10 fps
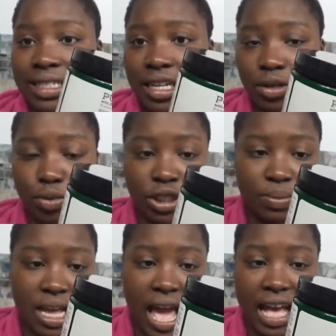in it, which
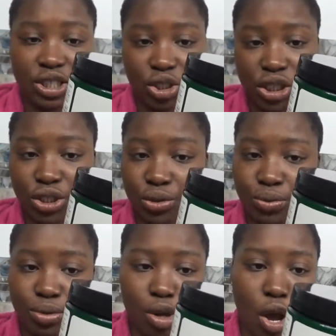means it has ginger
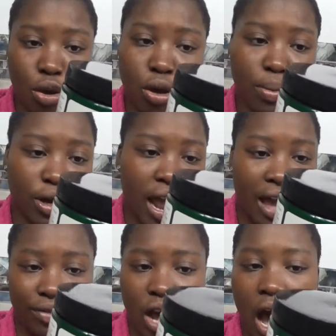root, cocoa butter,
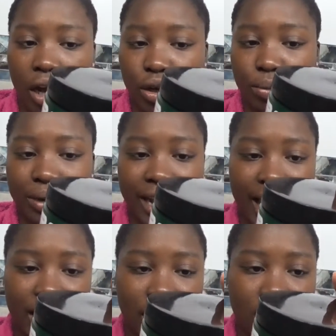avocado,
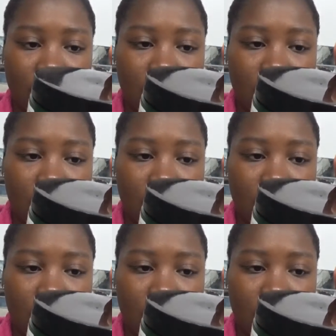banana